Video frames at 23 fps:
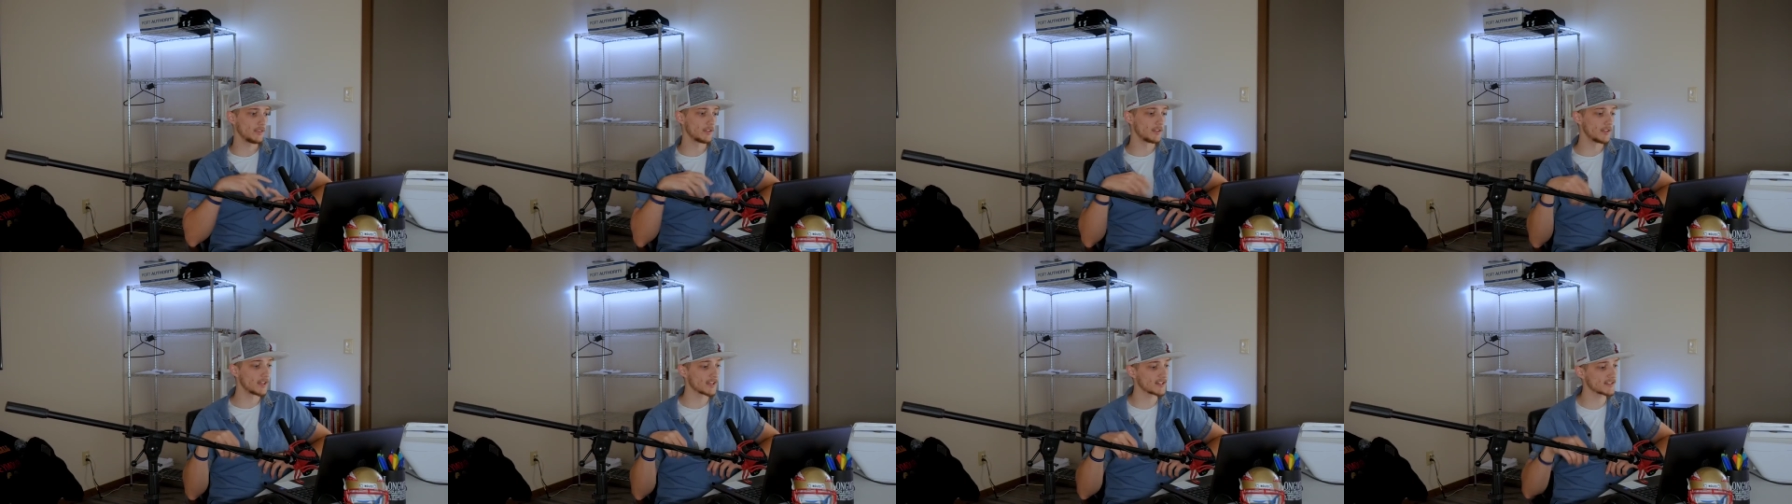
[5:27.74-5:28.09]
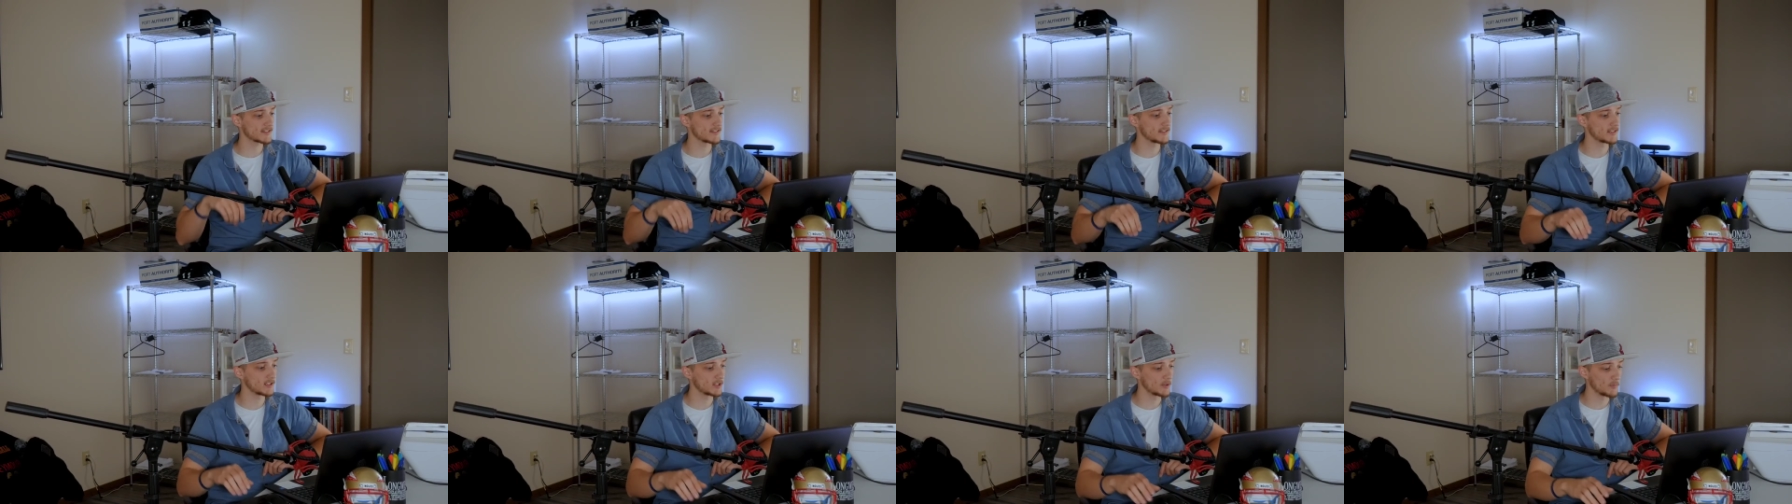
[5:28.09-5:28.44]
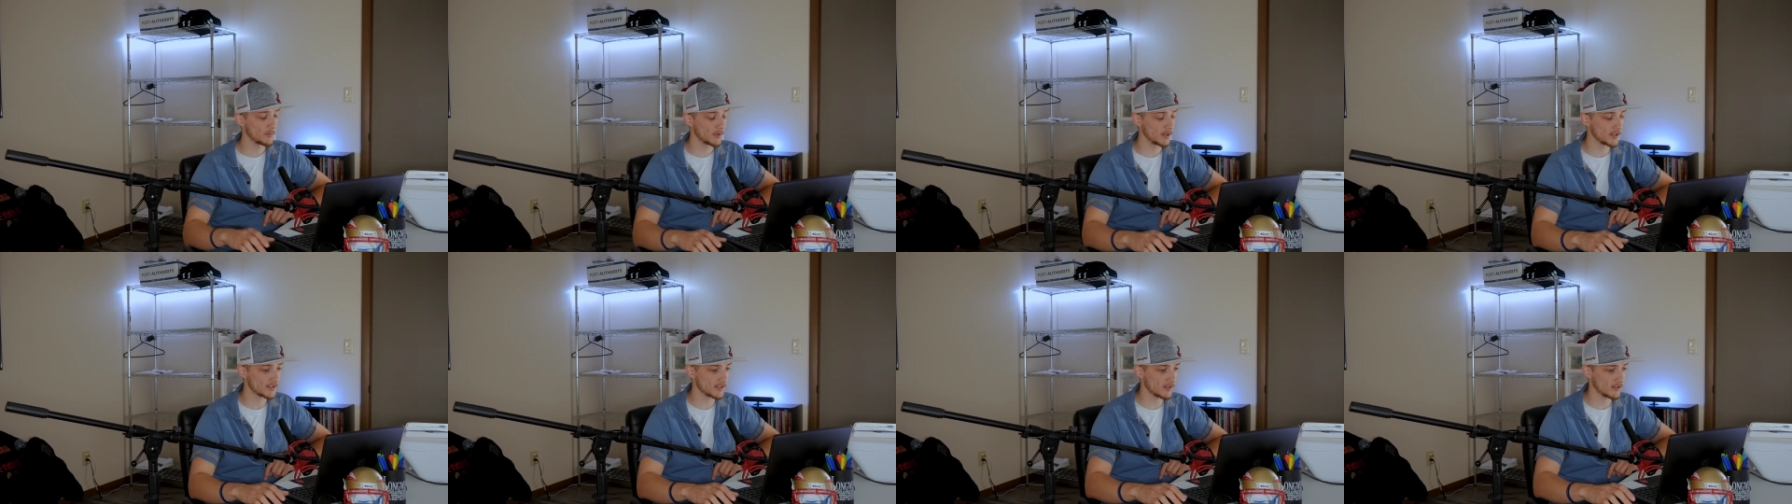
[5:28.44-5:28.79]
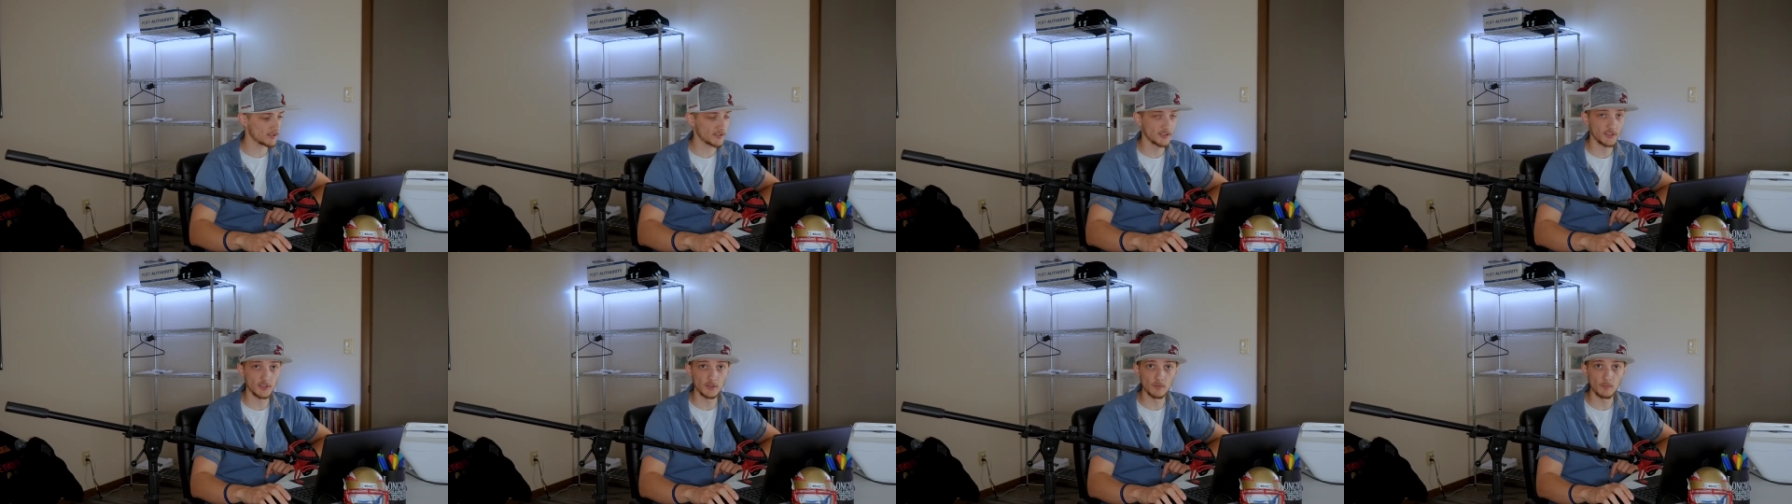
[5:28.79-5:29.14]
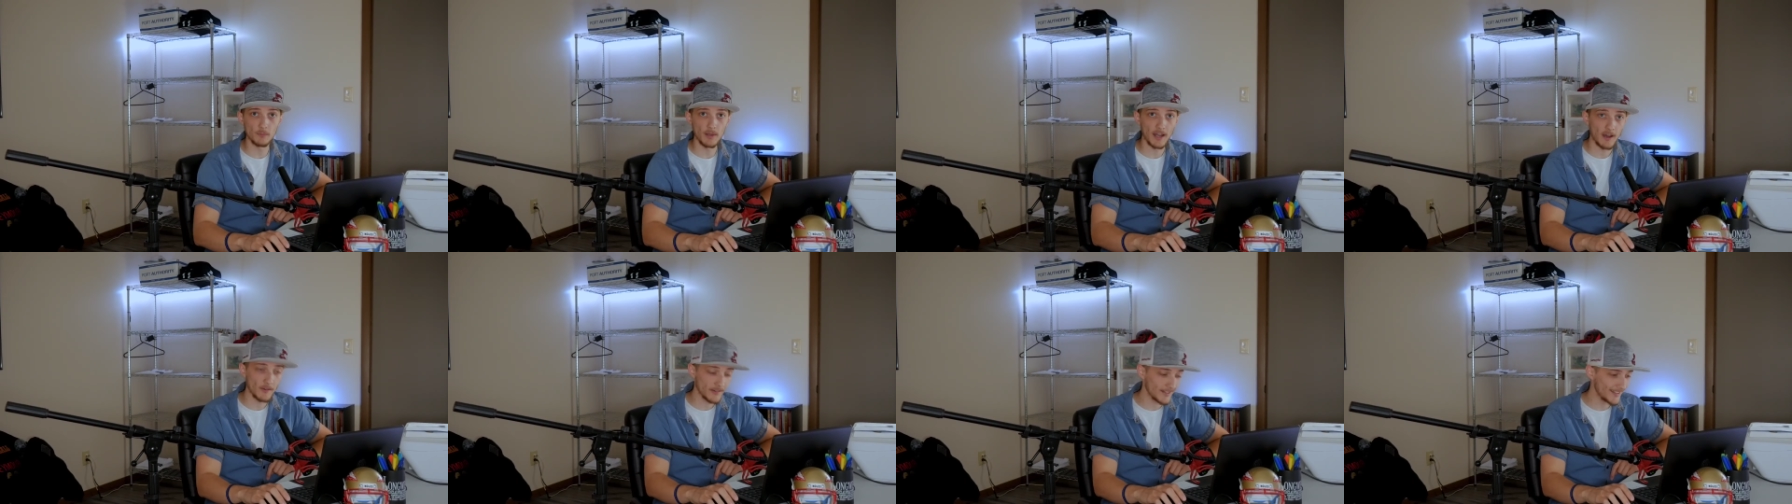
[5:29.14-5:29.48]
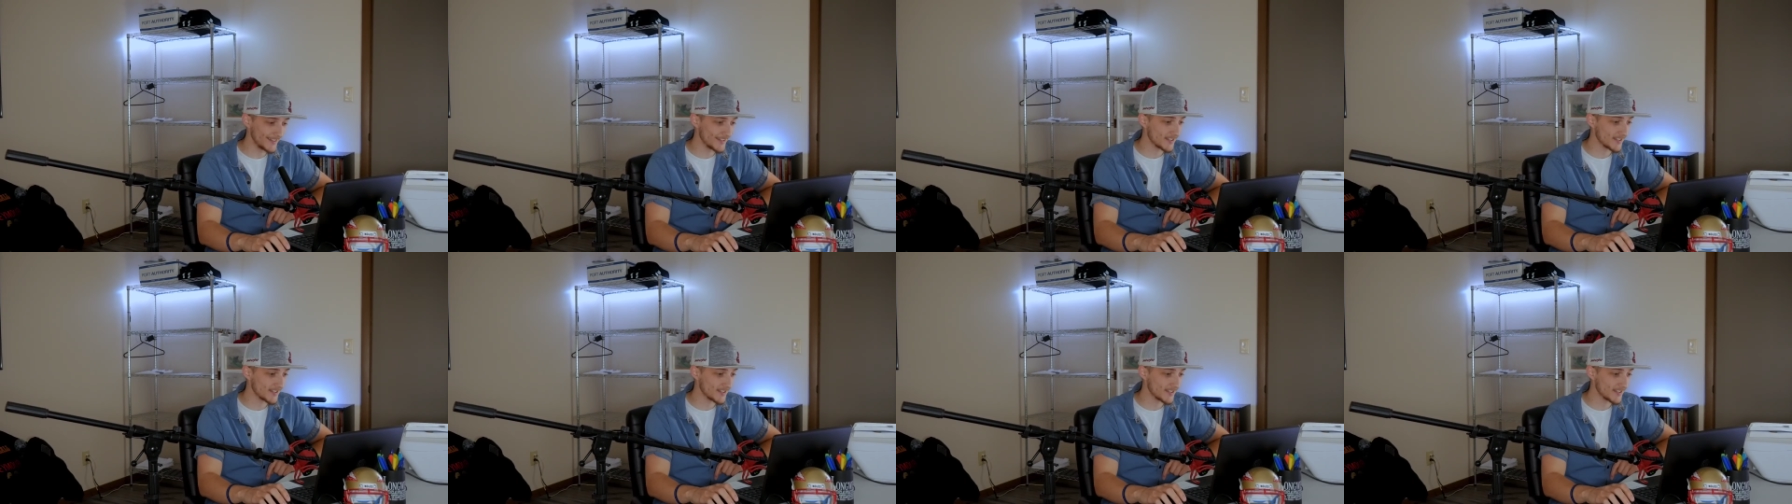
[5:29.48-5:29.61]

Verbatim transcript: The next thing I want to talk to you about